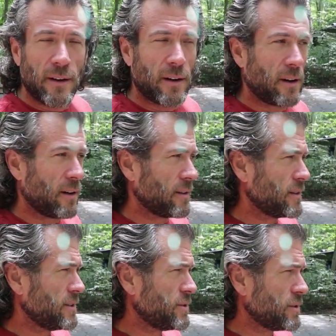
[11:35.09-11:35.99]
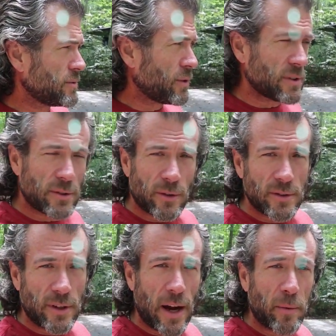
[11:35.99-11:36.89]
Uh, this Forest
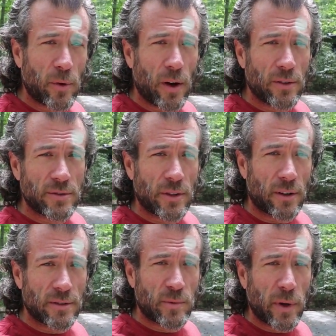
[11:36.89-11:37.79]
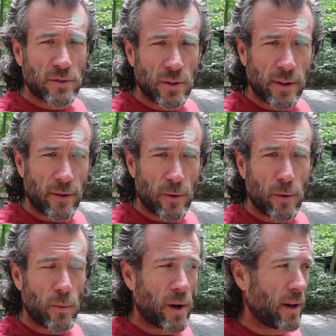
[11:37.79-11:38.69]
Service campgrounds are special in their
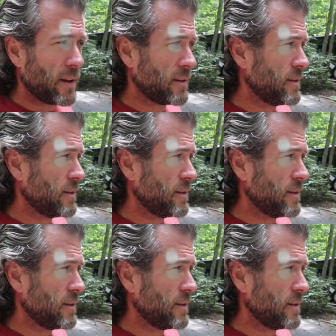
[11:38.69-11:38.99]
own way.